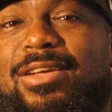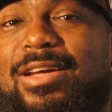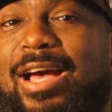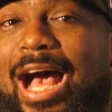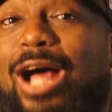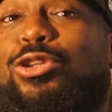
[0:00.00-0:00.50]

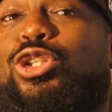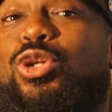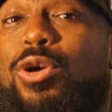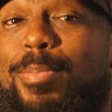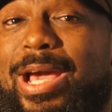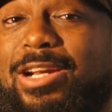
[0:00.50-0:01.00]
I'll do a
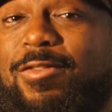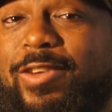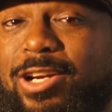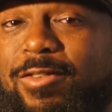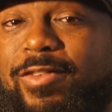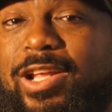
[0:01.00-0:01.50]
main
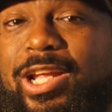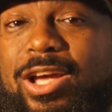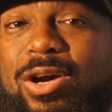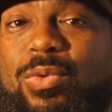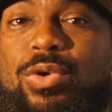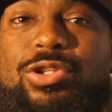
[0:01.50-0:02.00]
eventer video.
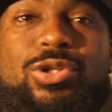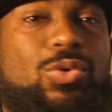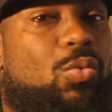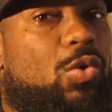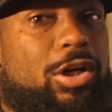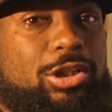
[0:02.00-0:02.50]
We'll do
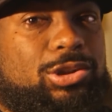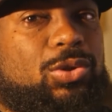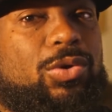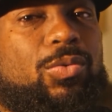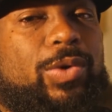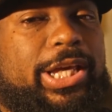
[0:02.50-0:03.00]
1 or 2 a
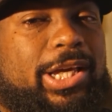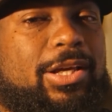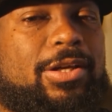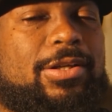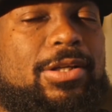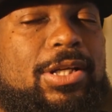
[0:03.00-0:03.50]
week.
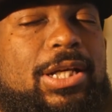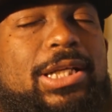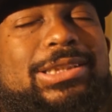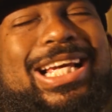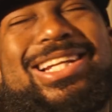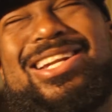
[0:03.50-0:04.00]
It's
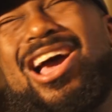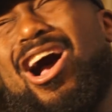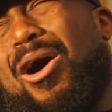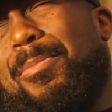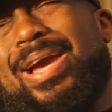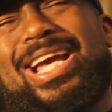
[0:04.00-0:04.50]
like,
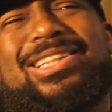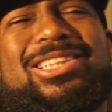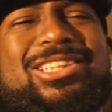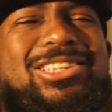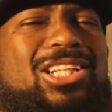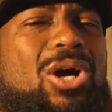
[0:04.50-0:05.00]
no, man,
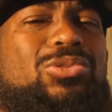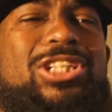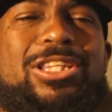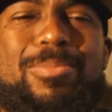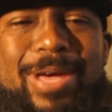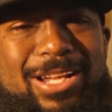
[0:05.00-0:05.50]
just go to
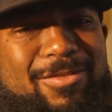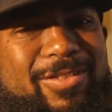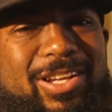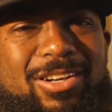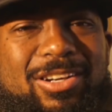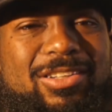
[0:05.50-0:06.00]
the main
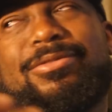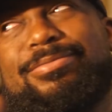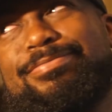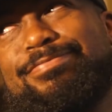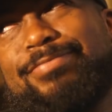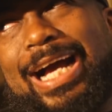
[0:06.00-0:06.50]
eventer.
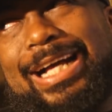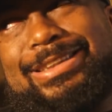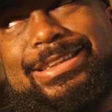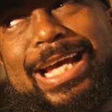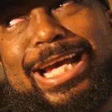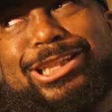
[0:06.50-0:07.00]
I
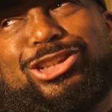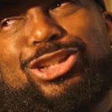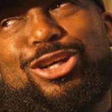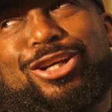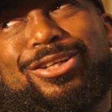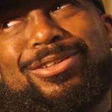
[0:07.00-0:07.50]
say it
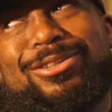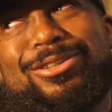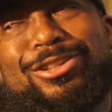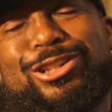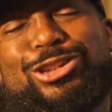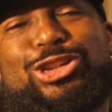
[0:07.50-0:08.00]
took
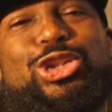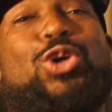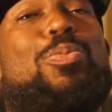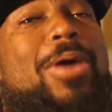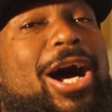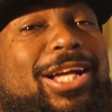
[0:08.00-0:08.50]
2
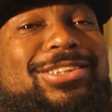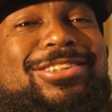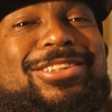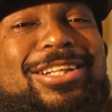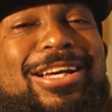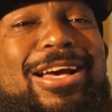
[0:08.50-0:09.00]
months.
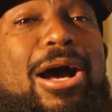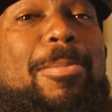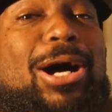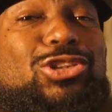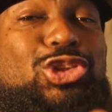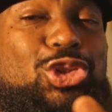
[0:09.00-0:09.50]

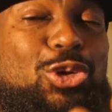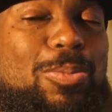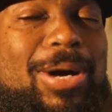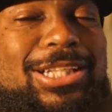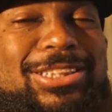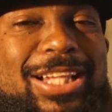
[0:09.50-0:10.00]
About 2
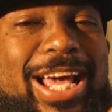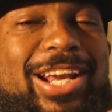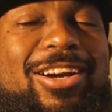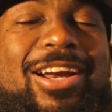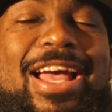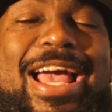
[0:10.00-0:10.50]
months
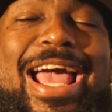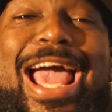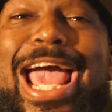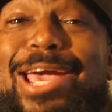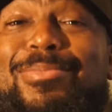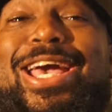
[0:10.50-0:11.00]
later,
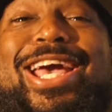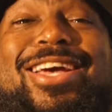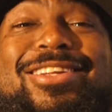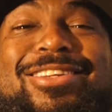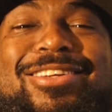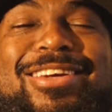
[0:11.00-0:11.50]
hey, man,
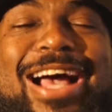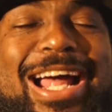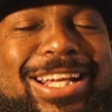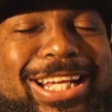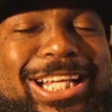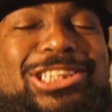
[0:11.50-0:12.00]
I
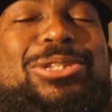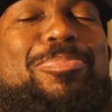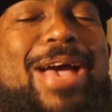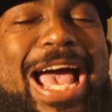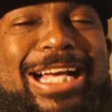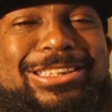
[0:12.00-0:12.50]
need you
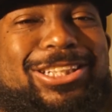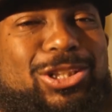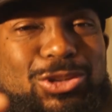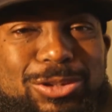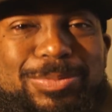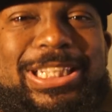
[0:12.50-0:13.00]
back to do
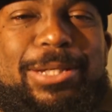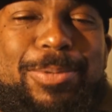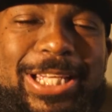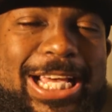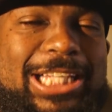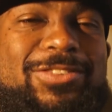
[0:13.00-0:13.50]
some
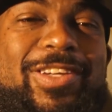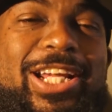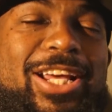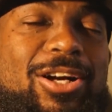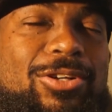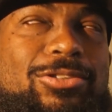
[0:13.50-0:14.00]
TPS
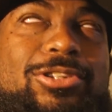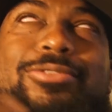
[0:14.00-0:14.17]
videos.